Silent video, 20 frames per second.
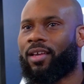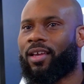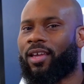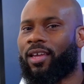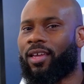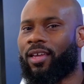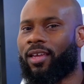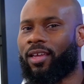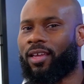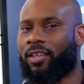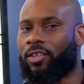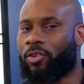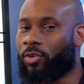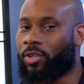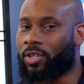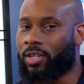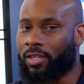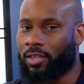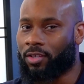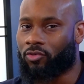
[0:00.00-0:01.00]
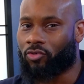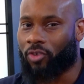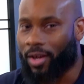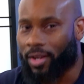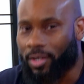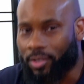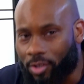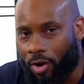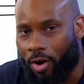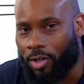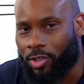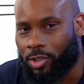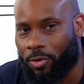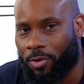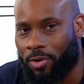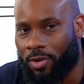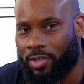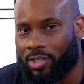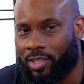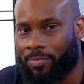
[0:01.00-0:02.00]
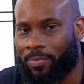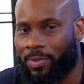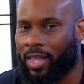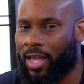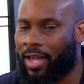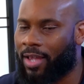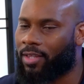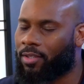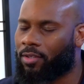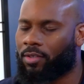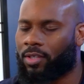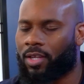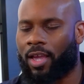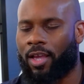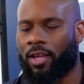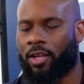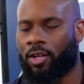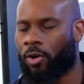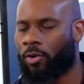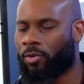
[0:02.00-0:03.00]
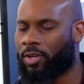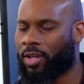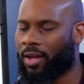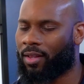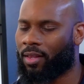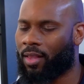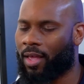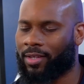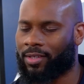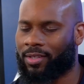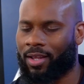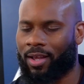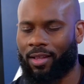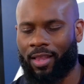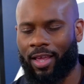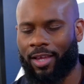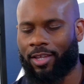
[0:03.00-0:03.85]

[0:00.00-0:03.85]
and you can either try to talk to her and just be like, you can't go down like that.